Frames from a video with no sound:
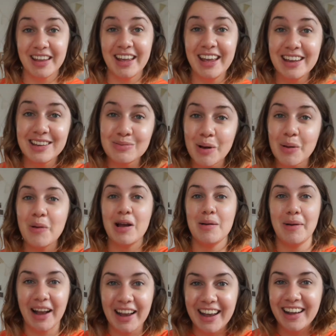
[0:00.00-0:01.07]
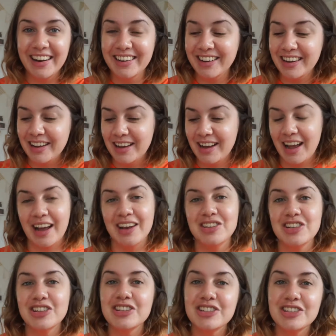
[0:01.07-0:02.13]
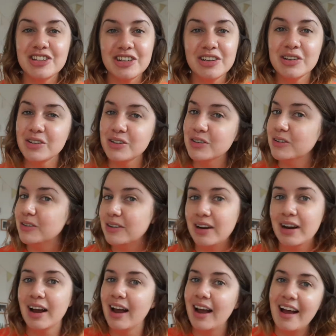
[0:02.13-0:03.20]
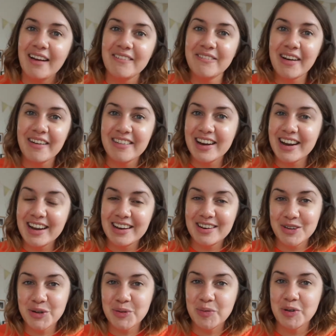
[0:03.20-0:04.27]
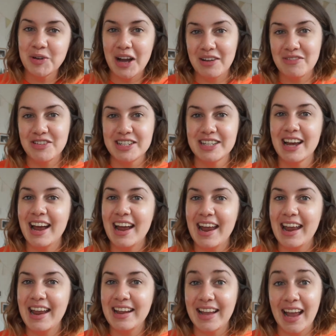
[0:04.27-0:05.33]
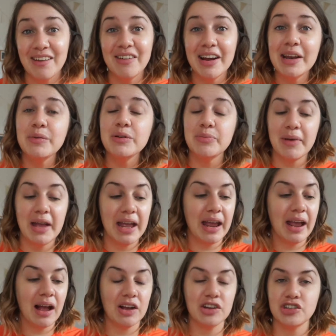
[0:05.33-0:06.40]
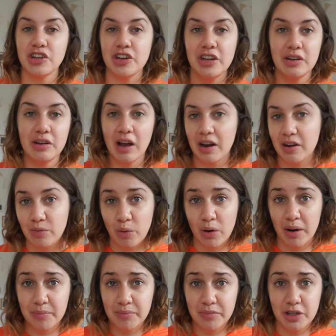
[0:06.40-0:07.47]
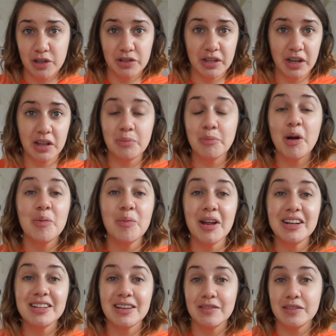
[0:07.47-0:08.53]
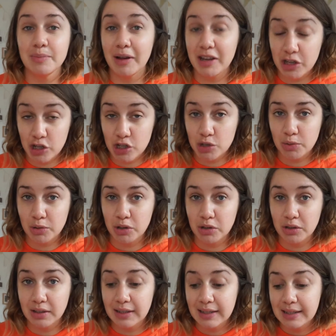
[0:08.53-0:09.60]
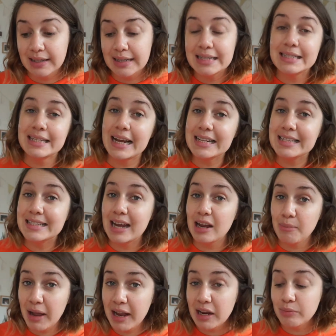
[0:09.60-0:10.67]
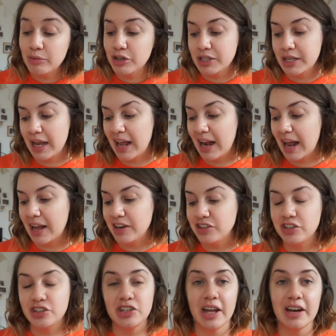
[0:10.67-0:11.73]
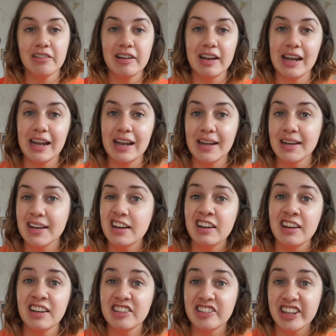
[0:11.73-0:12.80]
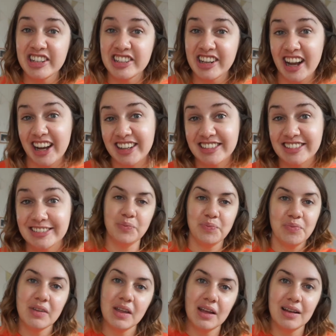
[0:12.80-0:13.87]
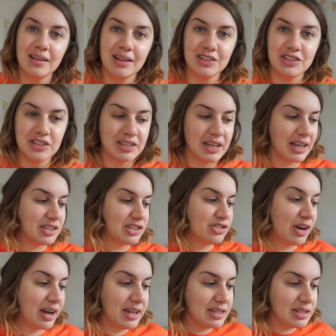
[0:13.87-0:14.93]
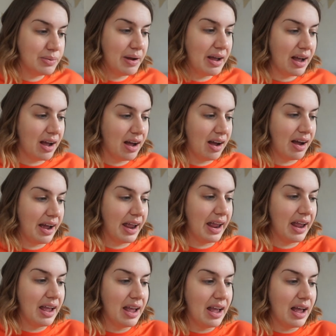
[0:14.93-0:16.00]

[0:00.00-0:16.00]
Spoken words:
ease my way back in and just do very normal everyday get ready with me. I'll show you kind of what I'm using at the moment in terms of my usual day-to-day makeup routine and just generally chit chat. Let's just get straight into it. I've